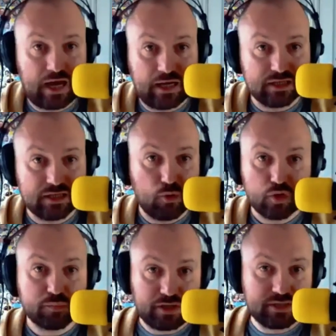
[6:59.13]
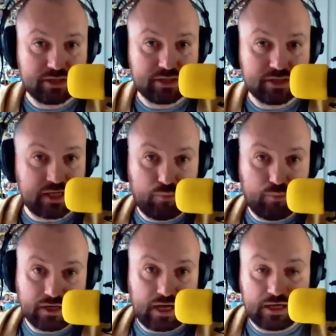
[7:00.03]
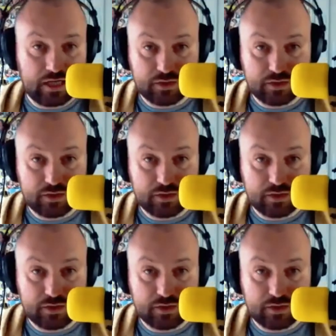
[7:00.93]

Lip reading: Most brands have brand guidelines, which is